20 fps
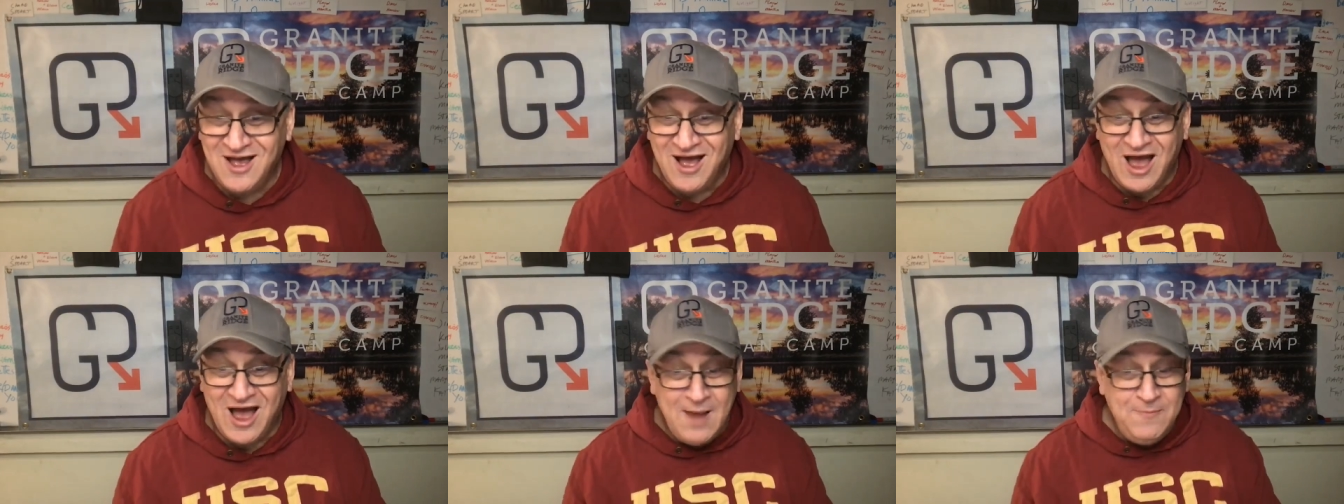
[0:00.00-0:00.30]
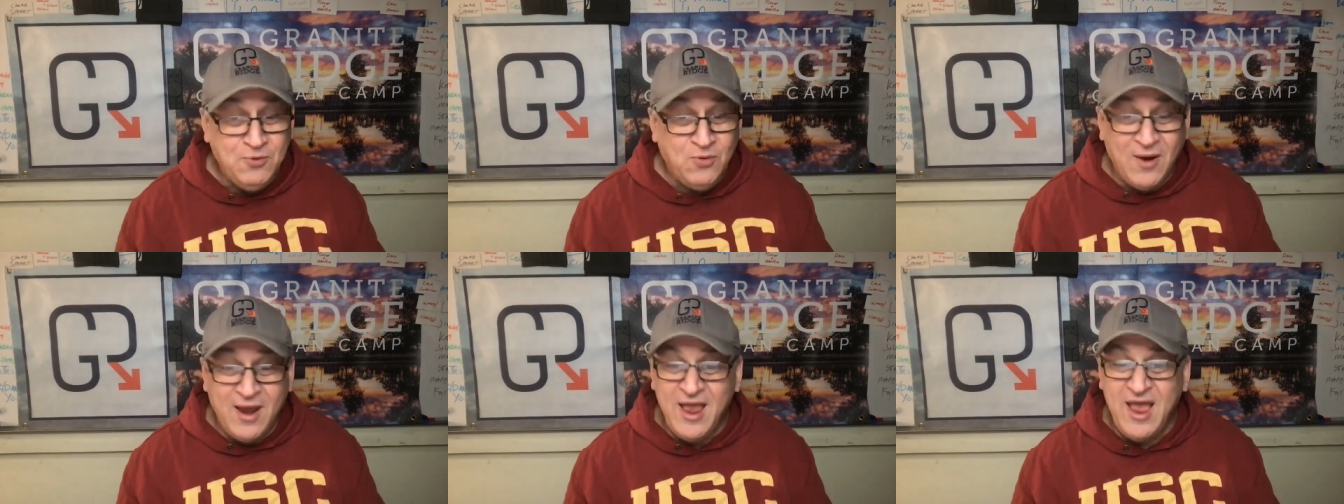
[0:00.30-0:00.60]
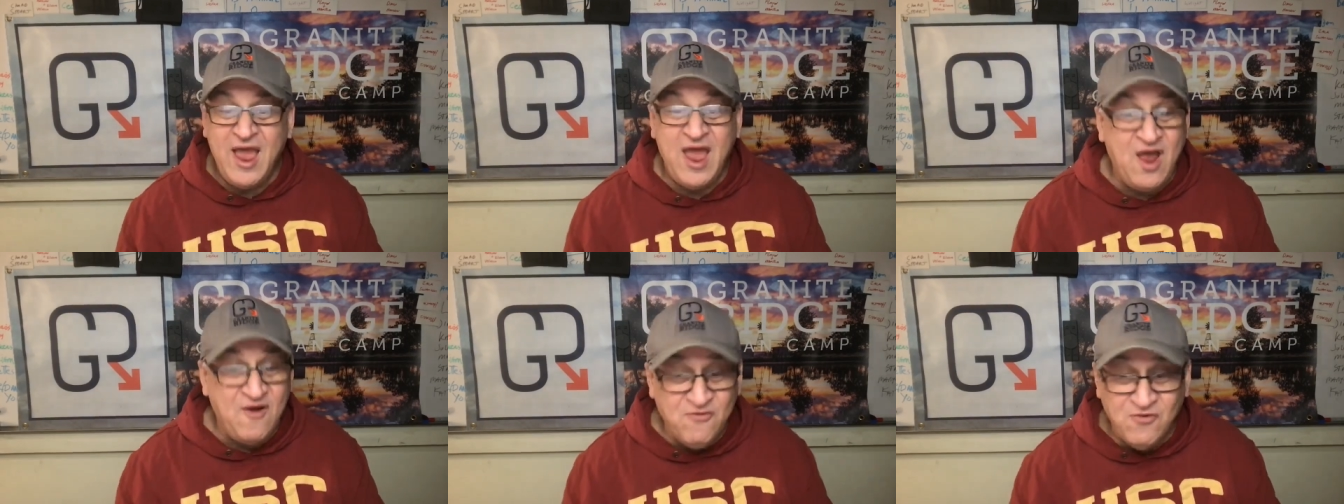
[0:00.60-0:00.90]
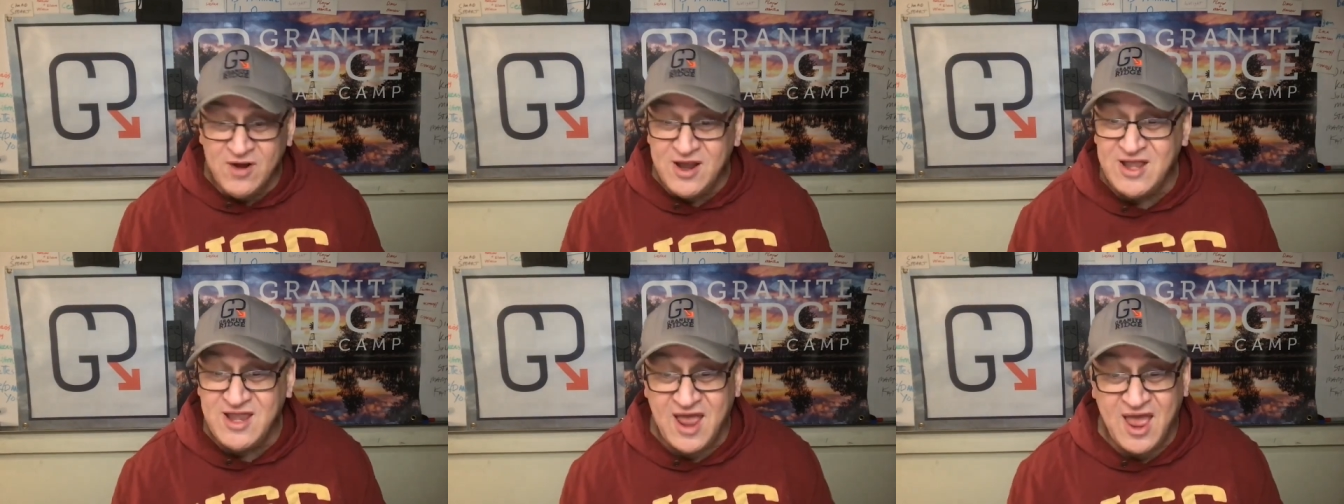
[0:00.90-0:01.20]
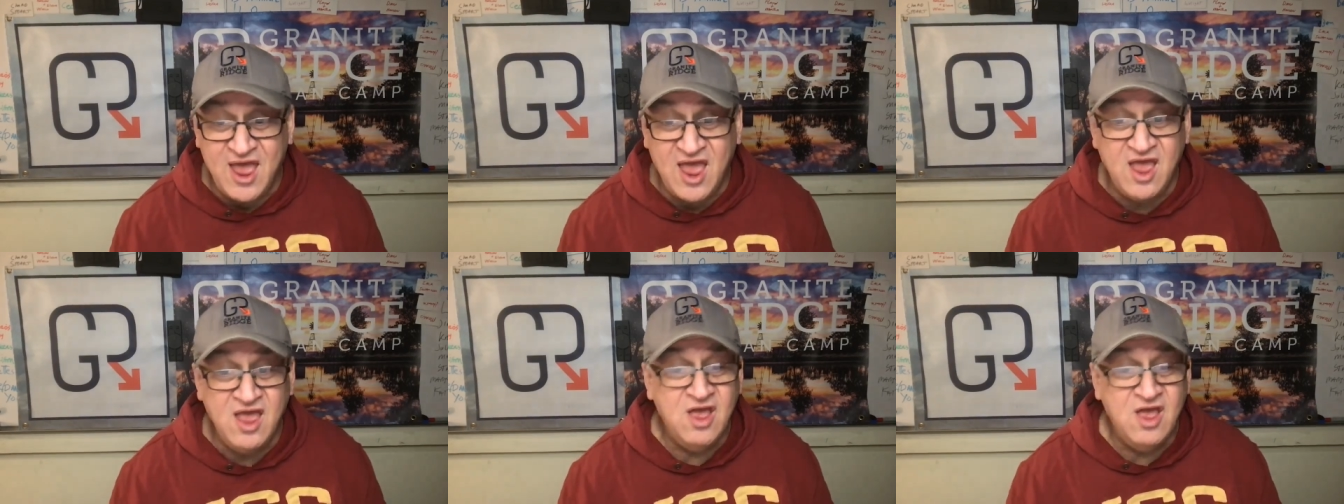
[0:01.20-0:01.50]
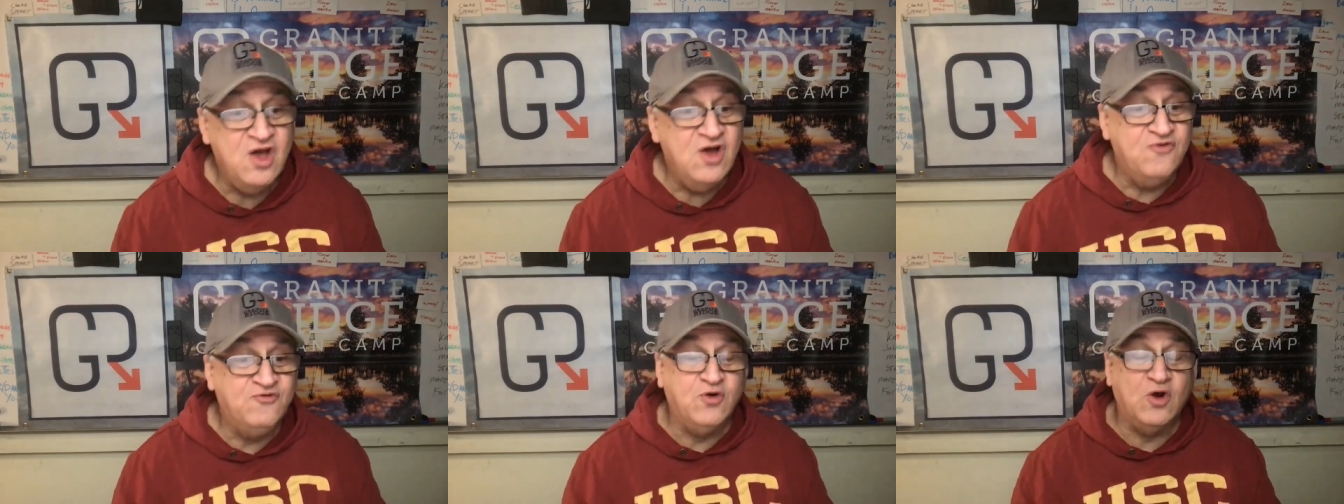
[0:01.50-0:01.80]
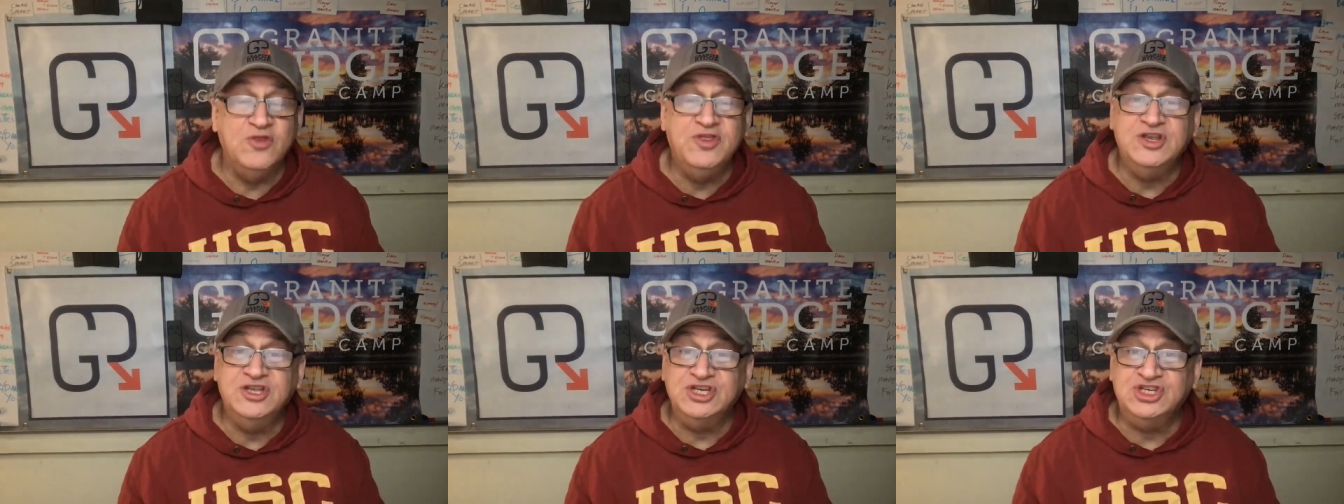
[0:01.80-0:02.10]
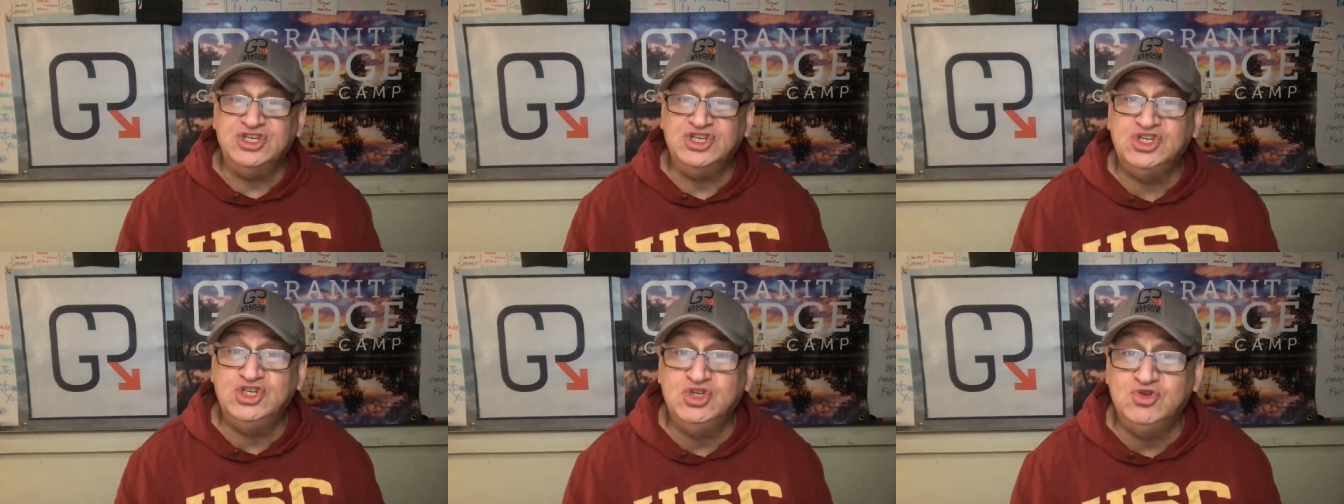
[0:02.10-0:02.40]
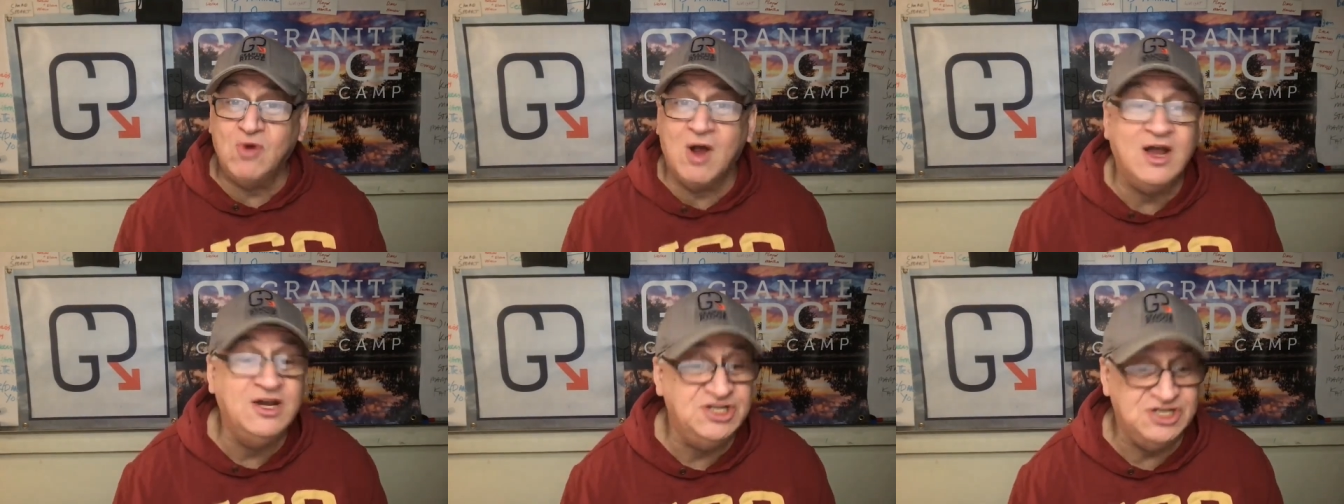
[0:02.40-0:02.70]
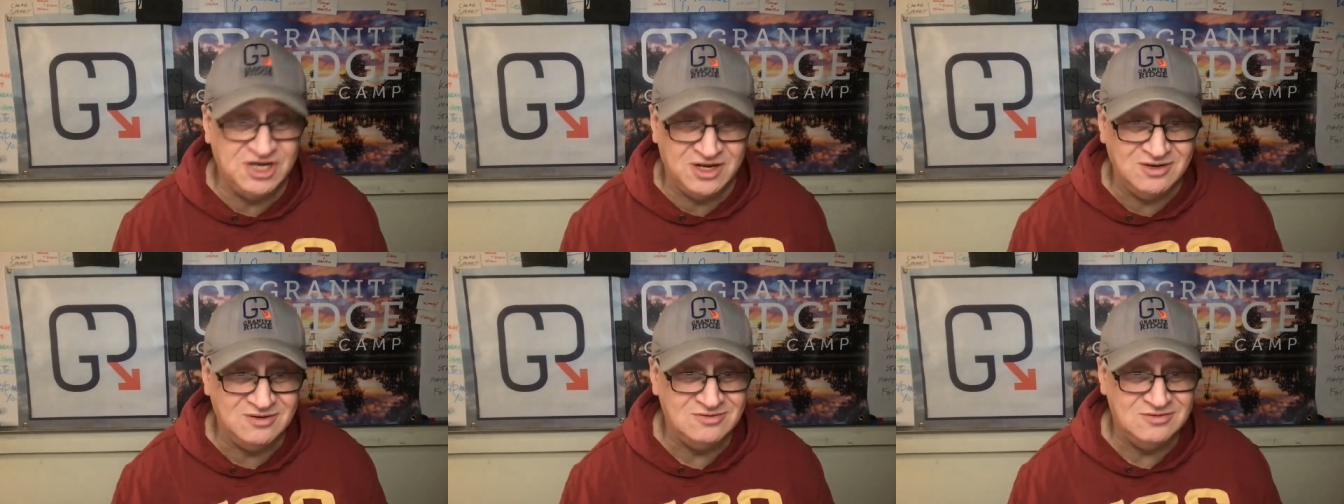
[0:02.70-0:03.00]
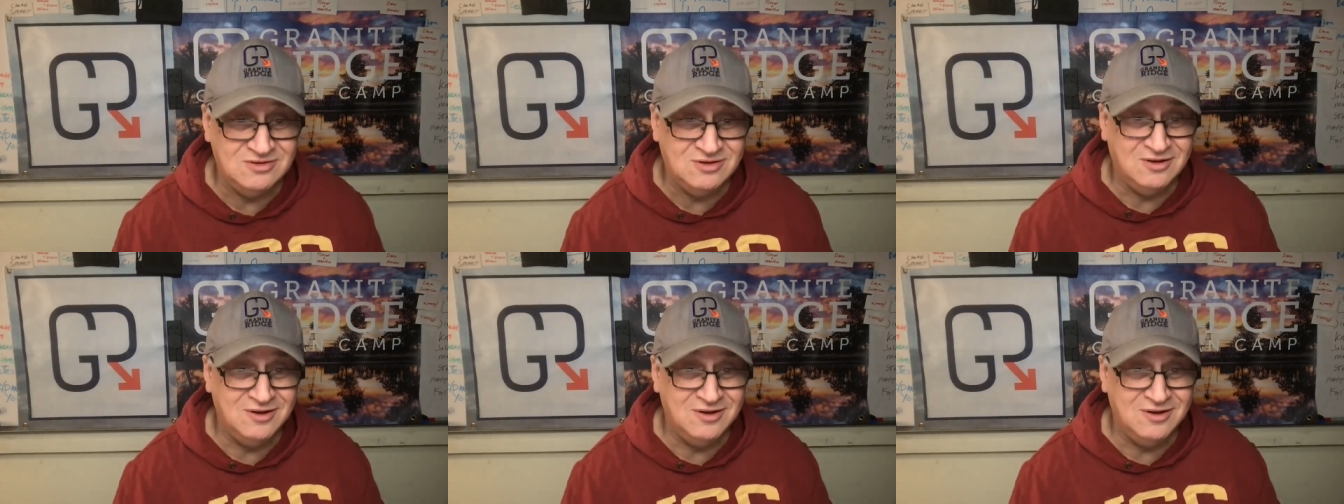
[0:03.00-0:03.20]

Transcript: I pray every day for the destruction,